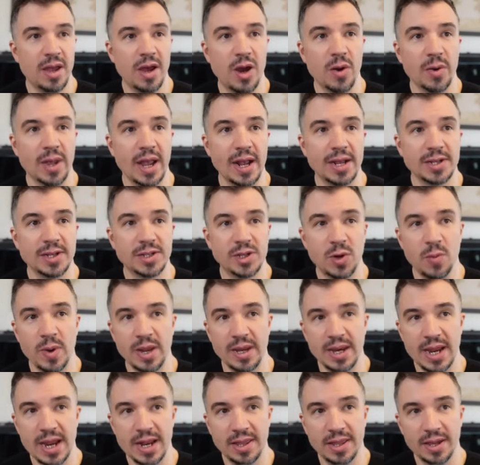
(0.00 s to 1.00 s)
Okay, so
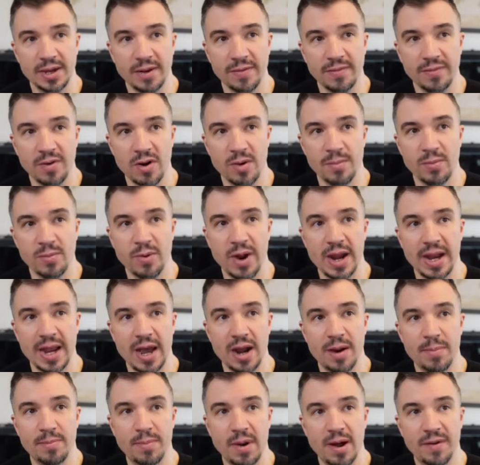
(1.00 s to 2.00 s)
we need the confirmed
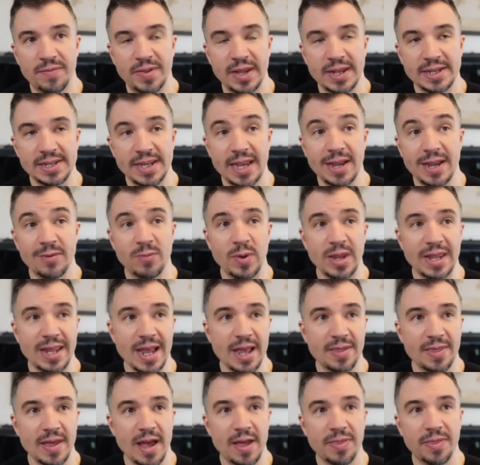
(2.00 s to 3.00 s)
breakout above this. If we
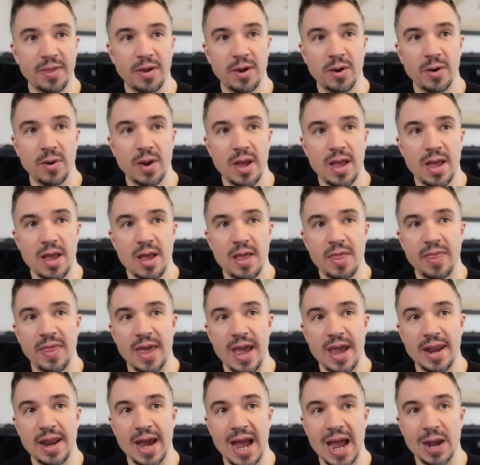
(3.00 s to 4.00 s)
get that though,
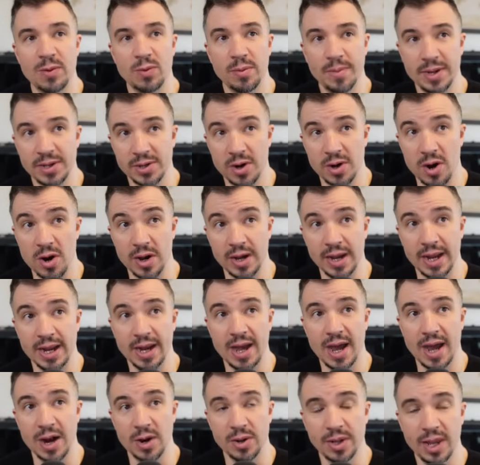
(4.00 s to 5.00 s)
then I will be targeting
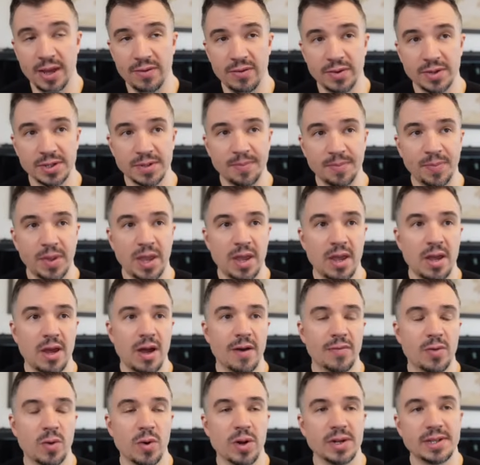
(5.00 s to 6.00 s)
higher levels.
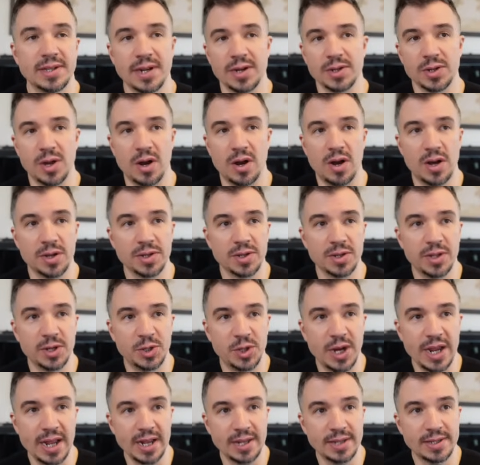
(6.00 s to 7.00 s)
Of course, there's also the
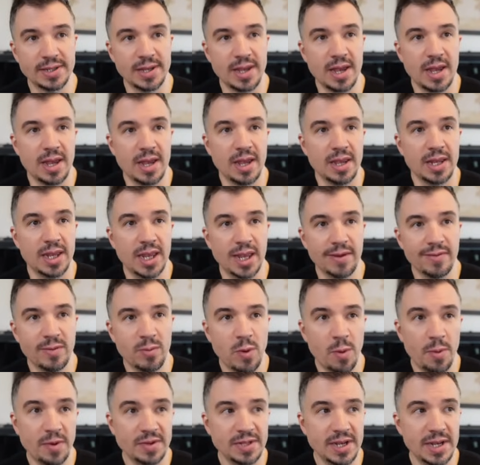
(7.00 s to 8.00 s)
chance,
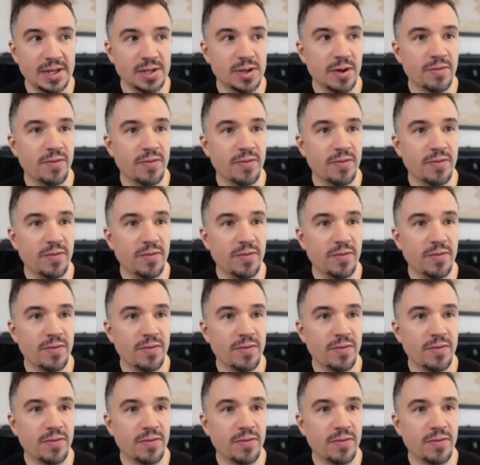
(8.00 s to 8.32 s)
given what we've seen so